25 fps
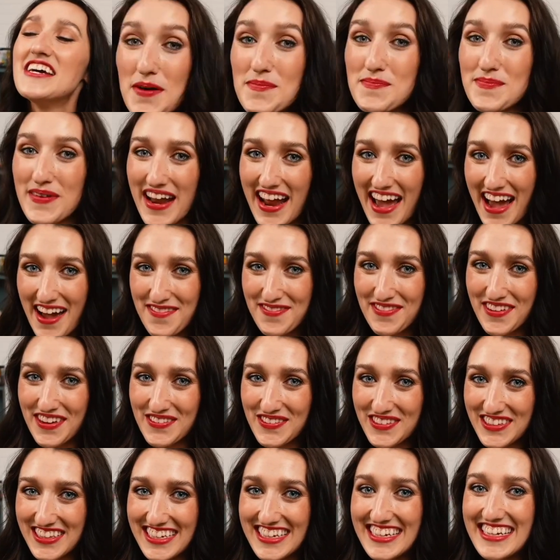but have fun
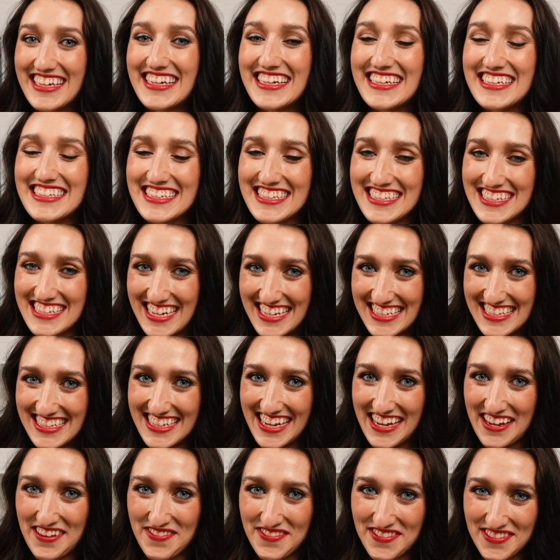with it and stay
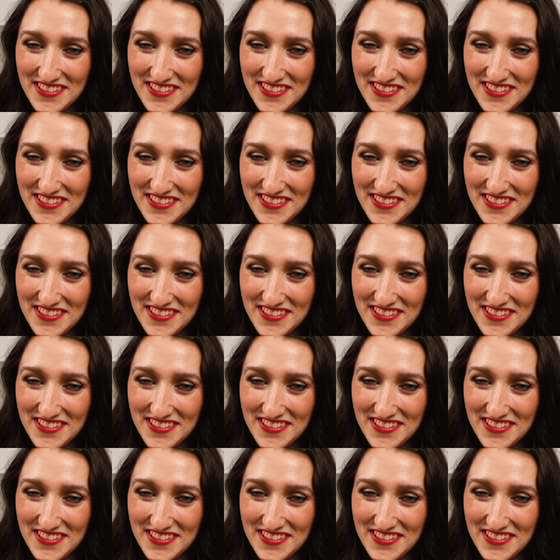safe.